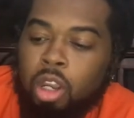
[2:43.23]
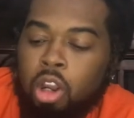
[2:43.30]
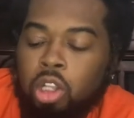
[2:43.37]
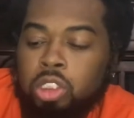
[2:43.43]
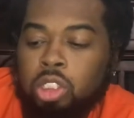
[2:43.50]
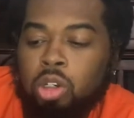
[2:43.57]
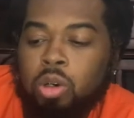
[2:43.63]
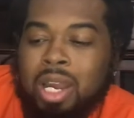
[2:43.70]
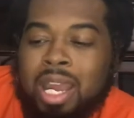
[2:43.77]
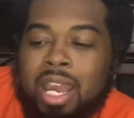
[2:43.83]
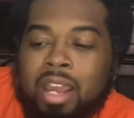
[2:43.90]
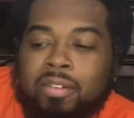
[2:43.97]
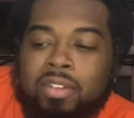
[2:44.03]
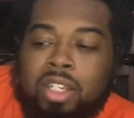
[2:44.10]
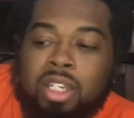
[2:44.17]
Also, I
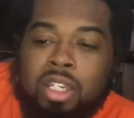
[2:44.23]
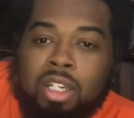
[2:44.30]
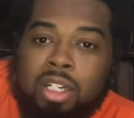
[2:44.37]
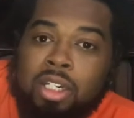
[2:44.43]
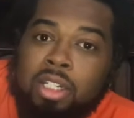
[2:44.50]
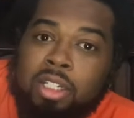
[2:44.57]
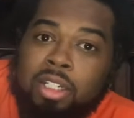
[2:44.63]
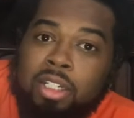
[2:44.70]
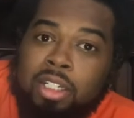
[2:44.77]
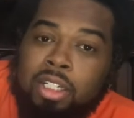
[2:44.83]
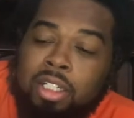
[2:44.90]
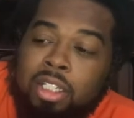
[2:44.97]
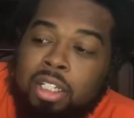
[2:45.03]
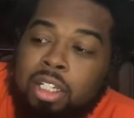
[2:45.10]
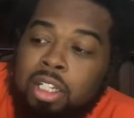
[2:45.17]
have here
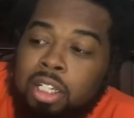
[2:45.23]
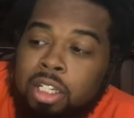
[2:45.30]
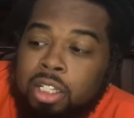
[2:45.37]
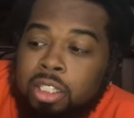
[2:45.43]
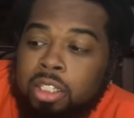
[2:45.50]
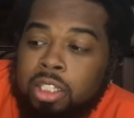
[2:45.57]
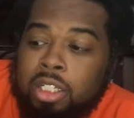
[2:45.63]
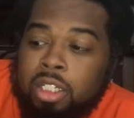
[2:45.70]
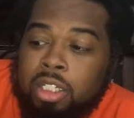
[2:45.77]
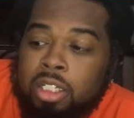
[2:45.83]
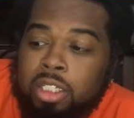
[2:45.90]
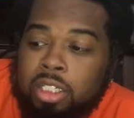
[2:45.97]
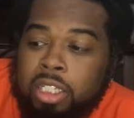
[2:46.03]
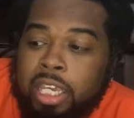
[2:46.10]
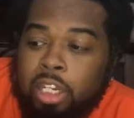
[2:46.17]

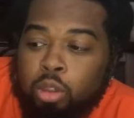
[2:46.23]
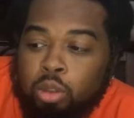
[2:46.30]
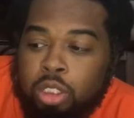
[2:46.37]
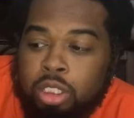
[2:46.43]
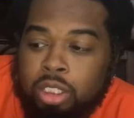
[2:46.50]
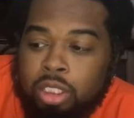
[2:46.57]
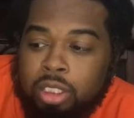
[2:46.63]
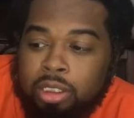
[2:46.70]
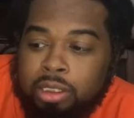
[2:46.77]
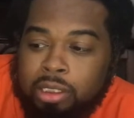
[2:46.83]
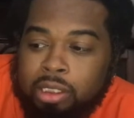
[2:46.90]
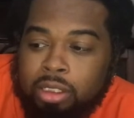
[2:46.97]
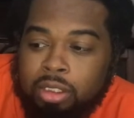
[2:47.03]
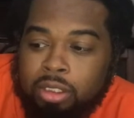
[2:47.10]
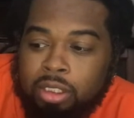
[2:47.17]
the Kettle
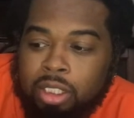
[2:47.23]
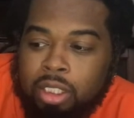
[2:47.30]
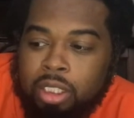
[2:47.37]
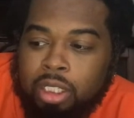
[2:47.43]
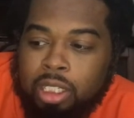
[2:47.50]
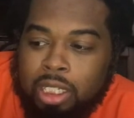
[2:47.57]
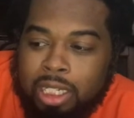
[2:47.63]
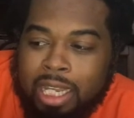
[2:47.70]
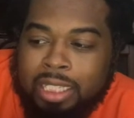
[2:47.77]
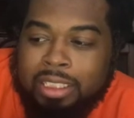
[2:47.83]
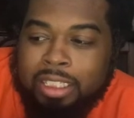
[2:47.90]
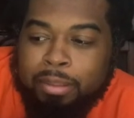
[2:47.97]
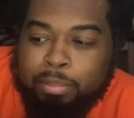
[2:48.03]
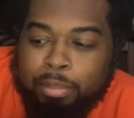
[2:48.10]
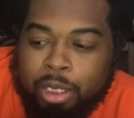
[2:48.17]
Cooked
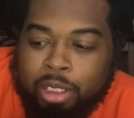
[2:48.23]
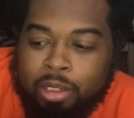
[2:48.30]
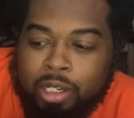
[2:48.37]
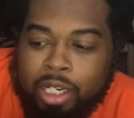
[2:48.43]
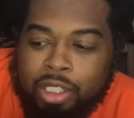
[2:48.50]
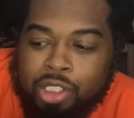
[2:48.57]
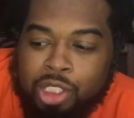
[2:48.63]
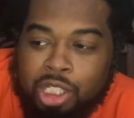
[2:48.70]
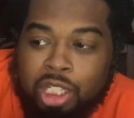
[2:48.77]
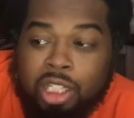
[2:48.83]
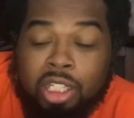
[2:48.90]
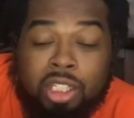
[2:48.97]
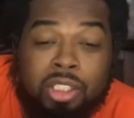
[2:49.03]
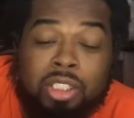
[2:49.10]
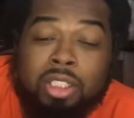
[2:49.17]
Classic Beer and
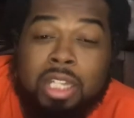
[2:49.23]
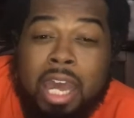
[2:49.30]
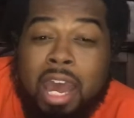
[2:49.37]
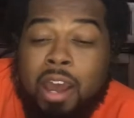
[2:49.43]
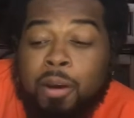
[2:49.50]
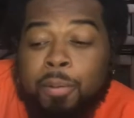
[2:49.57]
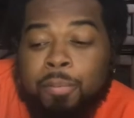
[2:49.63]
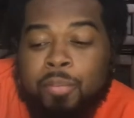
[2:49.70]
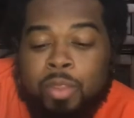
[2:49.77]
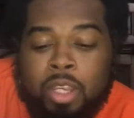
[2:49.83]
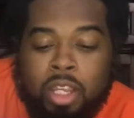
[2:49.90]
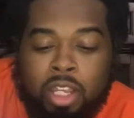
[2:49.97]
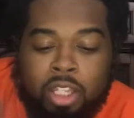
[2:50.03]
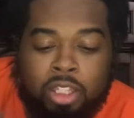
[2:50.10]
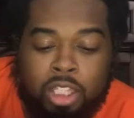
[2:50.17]
Cheese. Now,
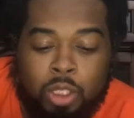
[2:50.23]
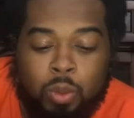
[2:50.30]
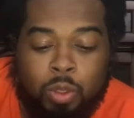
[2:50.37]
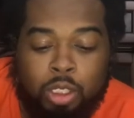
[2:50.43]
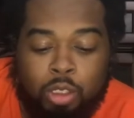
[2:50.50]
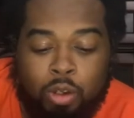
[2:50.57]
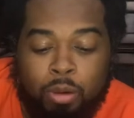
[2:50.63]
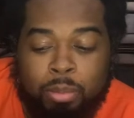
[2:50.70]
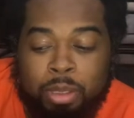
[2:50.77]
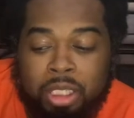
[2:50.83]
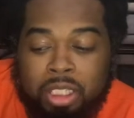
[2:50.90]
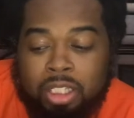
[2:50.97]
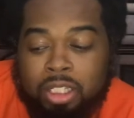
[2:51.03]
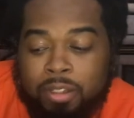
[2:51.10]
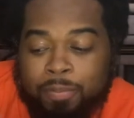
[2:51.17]
this one is gonna
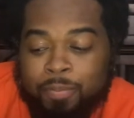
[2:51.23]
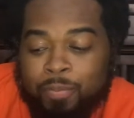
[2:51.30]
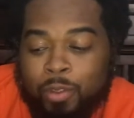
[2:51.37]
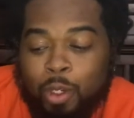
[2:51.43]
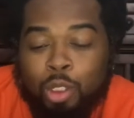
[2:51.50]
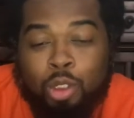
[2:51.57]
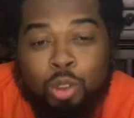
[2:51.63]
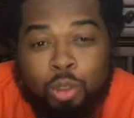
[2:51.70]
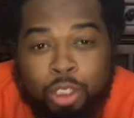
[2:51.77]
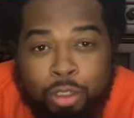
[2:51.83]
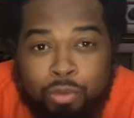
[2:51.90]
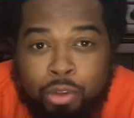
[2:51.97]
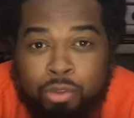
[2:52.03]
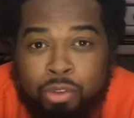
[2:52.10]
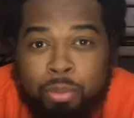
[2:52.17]
be a little
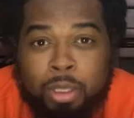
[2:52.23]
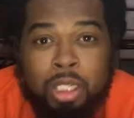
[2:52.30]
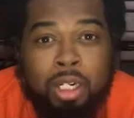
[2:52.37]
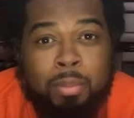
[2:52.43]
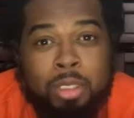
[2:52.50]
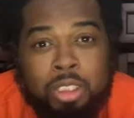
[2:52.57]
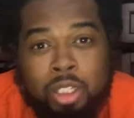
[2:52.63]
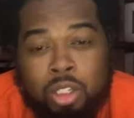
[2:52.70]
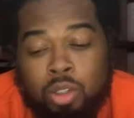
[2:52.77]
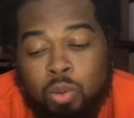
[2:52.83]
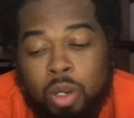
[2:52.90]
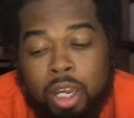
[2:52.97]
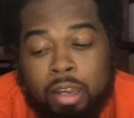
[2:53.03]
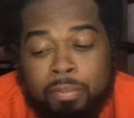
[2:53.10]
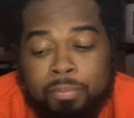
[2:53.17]
different for me, and I'm gonna tell you
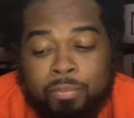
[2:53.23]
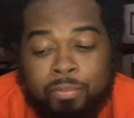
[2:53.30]
why.